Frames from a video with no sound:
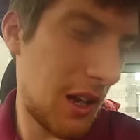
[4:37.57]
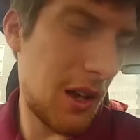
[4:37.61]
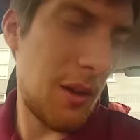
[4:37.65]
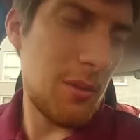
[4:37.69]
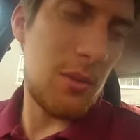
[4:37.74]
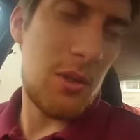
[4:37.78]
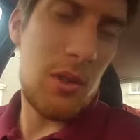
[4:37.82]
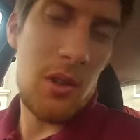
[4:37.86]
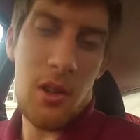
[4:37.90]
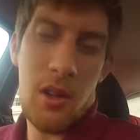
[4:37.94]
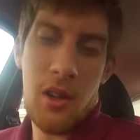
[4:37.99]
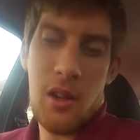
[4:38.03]

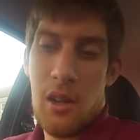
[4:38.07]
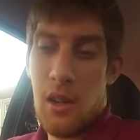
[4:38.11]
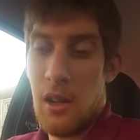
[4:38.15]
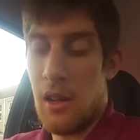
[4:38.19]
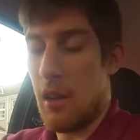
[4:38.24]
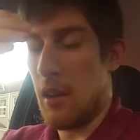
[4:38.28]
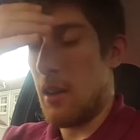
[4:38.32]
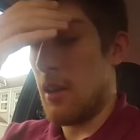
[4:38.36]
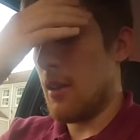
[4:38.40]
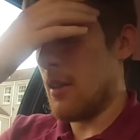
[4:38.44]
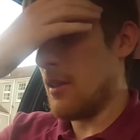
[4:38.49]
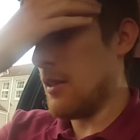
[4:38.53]
campsite
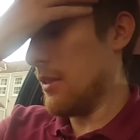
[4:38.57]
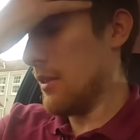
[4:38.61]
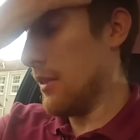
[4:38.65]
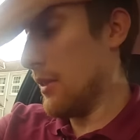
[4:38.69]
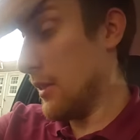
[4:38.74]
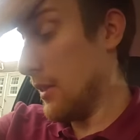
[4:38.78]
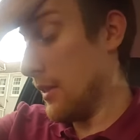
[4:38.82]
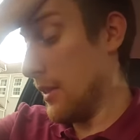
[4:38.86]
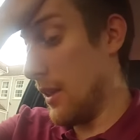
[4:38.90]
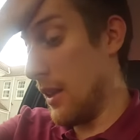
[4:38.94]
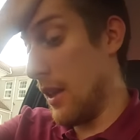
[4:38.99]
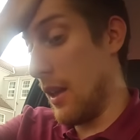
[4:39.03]
earlier
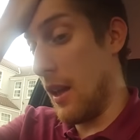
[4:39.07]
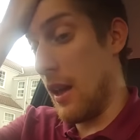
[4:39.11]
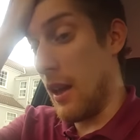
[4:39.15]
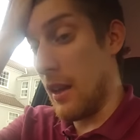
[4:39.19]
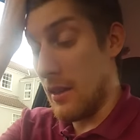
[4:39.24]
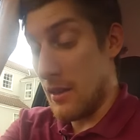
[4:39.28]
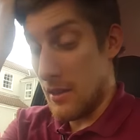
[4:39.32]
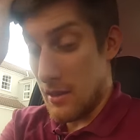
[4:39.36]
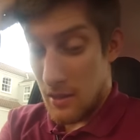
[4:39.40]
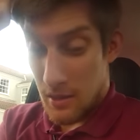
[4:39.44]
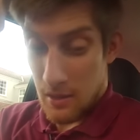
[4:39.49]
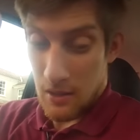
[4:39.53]

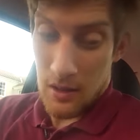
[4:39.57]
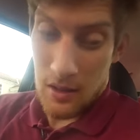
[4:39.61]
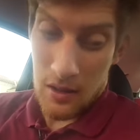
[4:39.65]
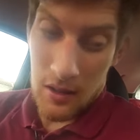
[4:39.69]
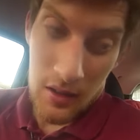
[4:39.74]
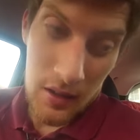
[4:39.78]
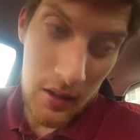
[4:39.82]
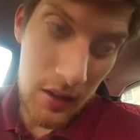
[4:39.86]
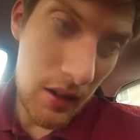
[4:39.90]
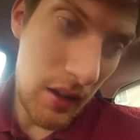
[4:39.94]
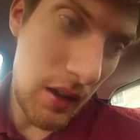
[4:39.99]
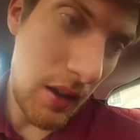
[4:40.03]
and
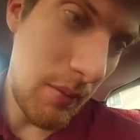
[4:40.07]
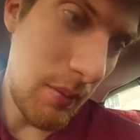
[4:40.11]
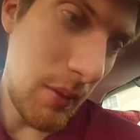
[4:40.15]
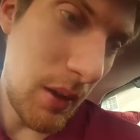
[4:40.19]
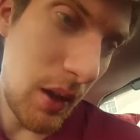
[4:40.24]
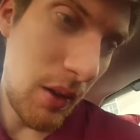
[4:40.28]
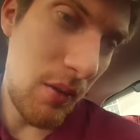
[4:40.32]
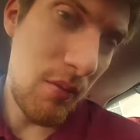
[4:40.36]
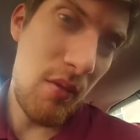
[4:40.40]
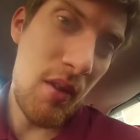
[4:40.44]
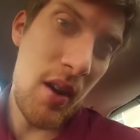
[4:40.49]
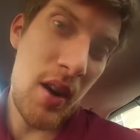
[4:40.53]
I'm
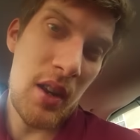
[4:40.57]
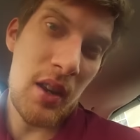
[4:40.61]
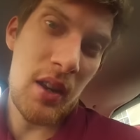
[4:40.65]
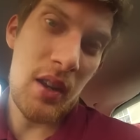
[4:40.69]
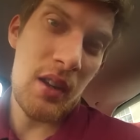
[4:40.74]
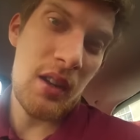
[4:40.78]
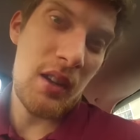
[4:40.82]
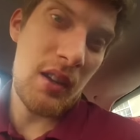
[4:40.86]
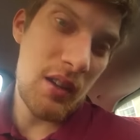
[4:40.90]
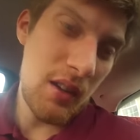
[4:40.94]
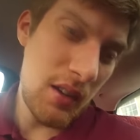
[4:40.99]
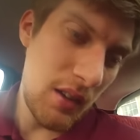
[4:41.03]
now
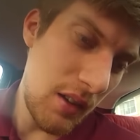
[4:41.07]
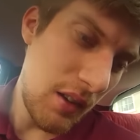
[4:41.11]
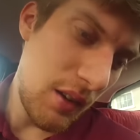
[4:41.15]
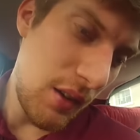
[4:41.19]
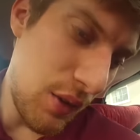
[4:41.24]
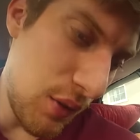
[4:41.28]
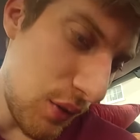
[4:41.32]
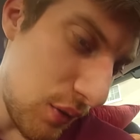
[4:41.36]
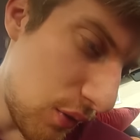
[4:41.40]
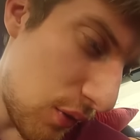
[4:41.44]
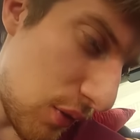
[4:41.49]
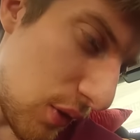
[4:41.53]
ready
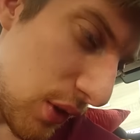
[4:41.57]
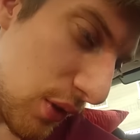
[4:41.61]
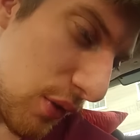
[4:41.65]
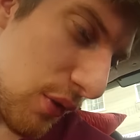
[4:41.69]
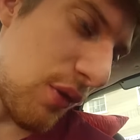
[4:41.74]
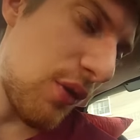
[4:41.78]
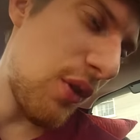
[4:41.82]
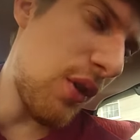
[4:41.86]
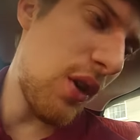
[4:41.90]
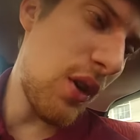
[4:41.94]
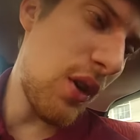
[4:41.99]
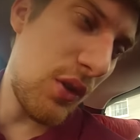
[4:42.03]
for the
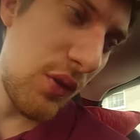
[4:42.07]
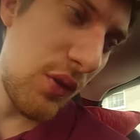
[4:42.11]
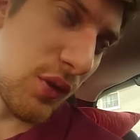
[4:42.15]
first